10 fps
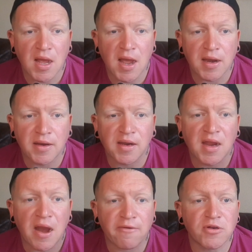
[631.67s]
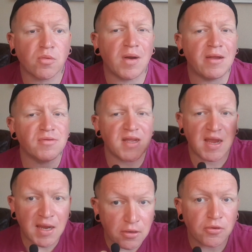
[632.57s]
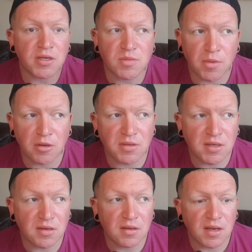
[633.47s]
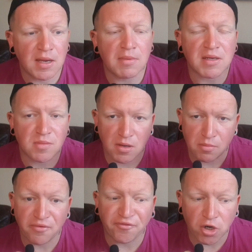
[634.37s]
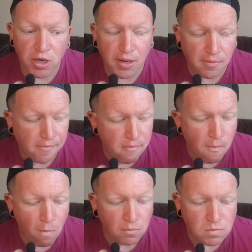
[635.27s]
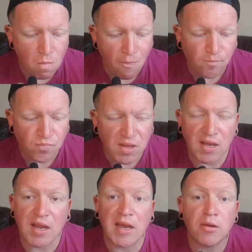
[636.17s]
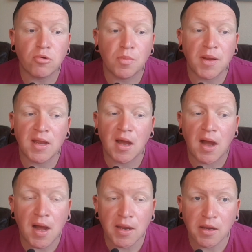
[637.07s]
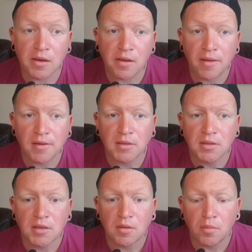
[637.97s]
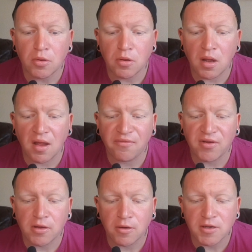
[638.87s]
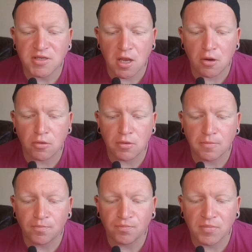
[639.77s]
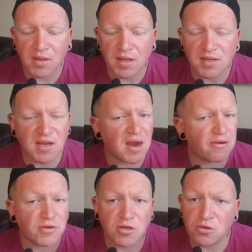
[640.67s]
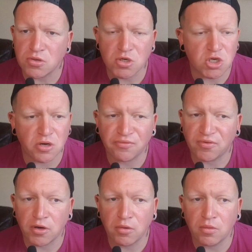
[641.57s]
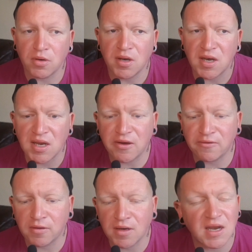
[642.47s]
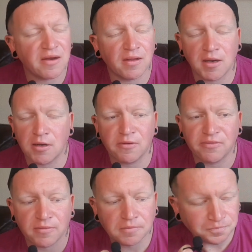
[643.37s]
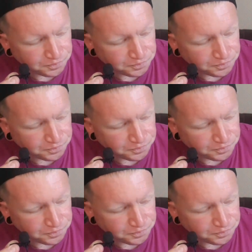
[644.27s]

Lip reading: and character when he was in Undisputed, he makes my number 3. He would be higher, but I think on his own, his character doesn't show through nearly enough.